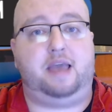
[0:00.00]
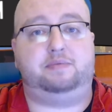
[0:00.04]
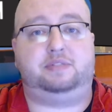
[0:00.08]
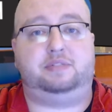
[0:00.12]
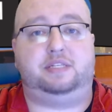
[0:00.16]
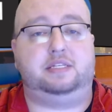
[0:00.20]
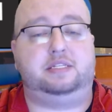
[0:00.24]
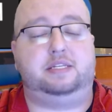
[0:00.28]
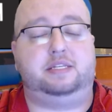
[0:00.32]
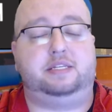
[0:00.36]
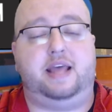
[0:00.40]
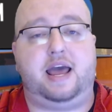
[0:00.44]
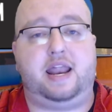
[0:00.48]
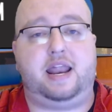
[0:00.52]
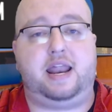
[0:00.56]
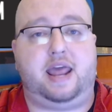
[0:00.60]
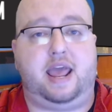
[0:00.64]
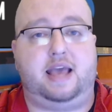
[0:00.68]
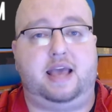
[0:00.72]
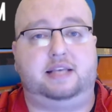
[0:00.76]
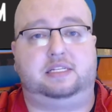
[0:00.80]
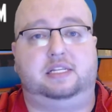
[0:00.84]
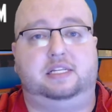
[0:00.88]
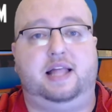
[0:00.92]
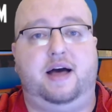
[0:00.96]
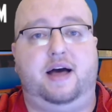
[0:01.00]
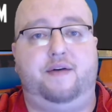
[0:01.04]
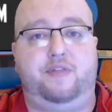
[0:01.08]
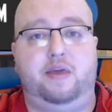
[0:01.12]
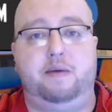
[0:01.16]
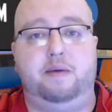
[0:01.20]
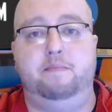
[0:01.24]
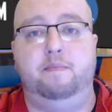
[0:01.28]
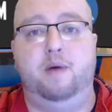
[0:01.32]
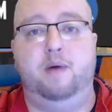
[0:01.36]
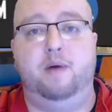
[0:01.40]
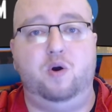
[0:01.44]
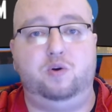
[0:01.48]
Cincinnati has allowed the
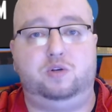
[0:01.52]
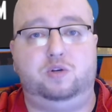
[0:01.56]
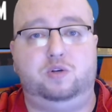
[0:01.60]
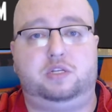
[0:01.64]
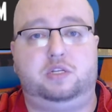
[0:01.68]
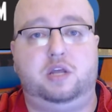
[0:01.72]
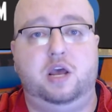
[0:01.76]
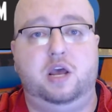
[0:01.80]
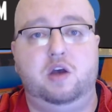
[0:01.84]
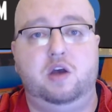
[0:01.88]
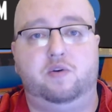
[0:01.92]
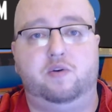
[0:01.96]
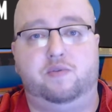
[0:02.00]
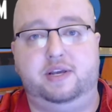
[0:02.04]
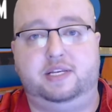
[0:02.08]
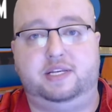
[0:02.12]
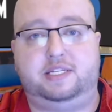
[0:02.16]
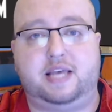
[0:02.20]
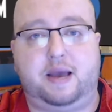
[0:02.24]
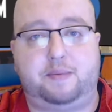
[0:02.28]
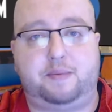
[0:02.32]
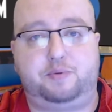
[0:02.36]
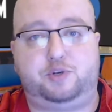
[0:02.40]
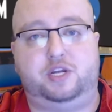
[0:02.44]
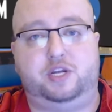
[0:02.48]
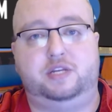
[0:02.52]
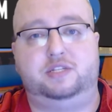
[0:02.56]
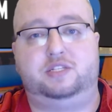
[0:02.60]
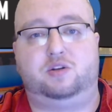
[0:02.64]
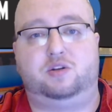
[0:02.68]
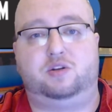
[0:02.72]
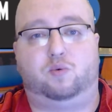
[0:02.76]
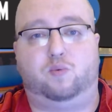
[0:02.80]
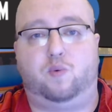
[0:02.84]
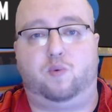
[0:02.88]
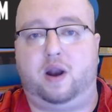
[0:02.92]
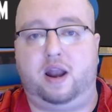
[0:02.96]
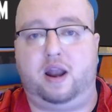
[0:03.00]
most receptions to
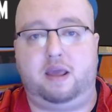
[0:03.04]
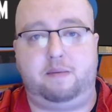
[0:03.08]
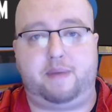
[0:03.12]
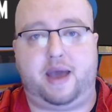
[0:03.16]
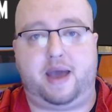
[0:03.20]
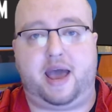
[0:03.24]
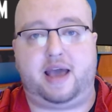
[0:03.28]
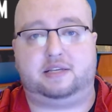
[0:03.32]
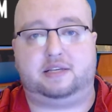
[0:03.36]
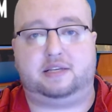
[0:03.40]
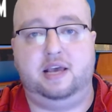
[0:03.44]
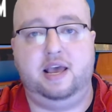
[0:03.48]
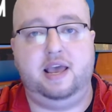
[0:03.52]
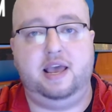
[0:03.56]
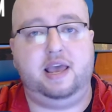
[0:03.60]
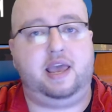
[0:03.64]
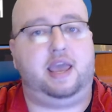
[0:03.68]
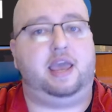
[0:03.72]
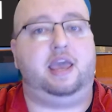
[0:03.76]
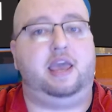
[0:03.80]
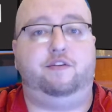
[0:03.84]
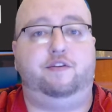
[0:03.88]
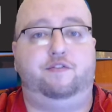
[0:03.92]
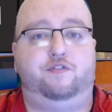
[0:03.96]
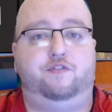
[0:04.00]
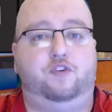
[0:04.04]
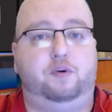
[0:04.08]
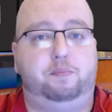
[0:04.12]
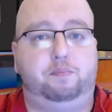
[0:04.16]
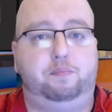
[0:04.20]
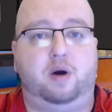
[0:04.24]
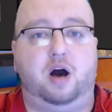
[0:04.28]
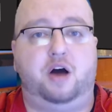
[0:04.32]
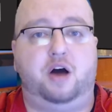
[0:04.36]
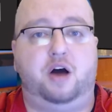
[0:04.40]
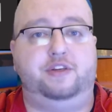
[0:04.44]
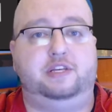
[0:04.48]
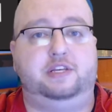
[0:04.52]
running backs in
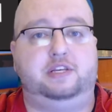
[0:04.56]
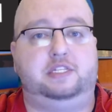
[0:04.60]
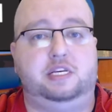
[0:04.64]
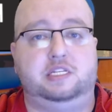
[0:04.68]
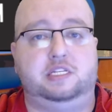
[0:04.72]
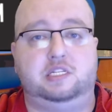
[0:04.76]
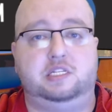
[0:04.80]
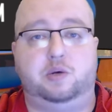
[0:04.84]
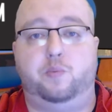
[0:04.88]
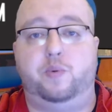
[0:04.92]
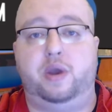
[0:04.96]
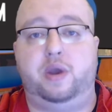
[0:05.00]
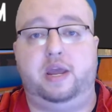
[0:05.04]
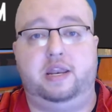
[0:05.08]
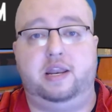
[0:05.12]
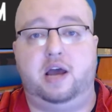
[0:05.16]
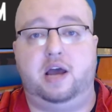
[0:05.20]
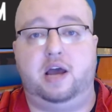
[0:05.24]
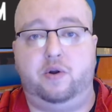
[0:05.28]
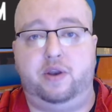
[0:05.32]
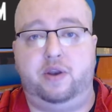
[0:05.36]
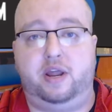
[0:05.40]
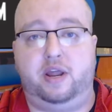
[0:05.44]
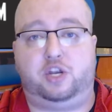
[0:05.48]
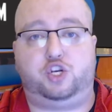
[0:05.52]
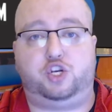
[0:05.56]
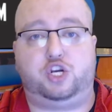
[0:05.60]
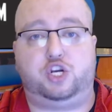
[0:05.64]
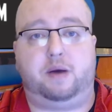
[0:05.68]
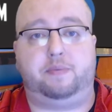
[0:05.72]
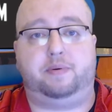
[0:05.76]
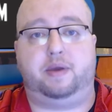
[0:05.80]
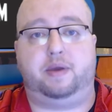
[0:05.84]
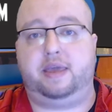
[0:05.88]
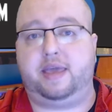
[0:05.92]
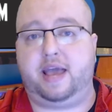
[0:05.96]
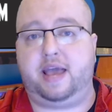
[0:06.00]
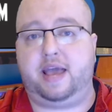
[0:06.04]
football this season. We know Nick Chubb
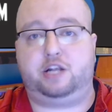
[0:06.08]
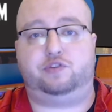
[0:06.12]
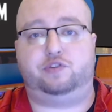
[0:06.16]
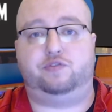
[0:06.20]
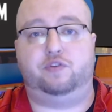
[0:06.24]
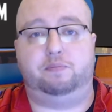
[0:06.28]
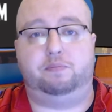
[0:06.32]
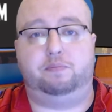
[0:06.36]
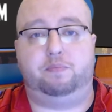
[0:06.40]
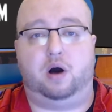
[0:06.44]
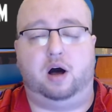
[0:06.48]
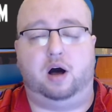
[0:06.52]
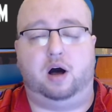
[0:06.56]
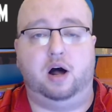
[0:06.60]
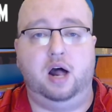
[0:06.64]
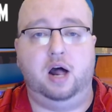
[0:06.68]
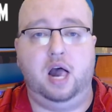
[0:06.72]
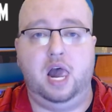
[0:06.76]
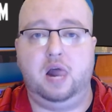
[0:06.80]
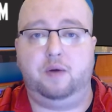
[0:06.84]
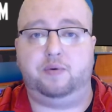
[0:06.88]
can catch football.